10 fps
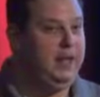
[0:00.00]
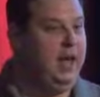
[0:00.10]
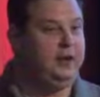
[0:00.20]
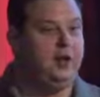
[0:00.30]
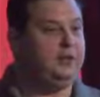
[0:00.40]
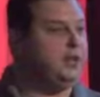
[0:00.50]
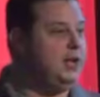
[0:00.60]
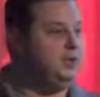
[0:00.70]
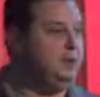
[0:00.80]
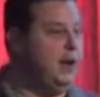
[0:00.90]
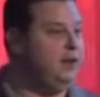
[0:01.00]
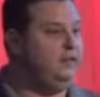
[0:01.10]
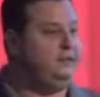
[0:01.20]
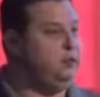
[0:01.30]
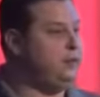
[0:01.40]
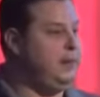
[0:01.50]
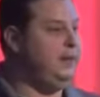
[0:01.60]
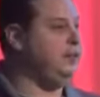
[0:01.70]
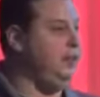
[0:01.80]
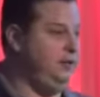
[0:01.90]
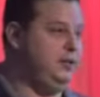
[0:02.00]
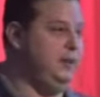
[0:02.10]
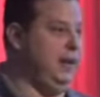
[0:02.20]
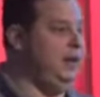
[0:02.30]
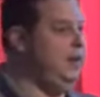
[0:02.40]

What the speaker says: Another touch of a button, food's being delivered to me.